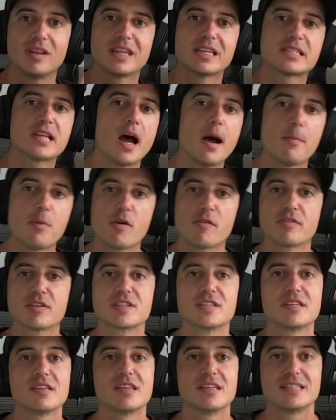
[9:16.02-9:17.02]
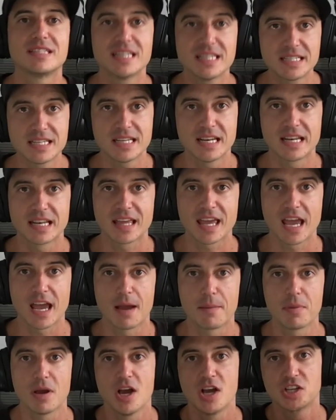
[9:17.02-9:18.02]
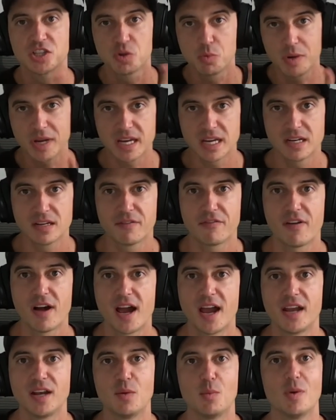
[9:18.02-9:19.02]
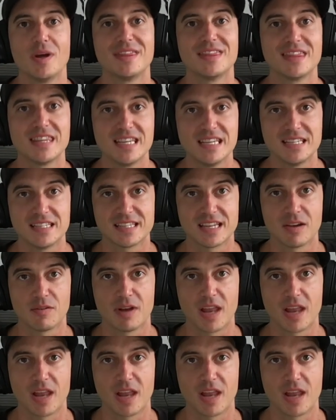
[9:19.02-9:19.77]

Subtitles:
let's hop over to the dissonant camp so we can define what these sound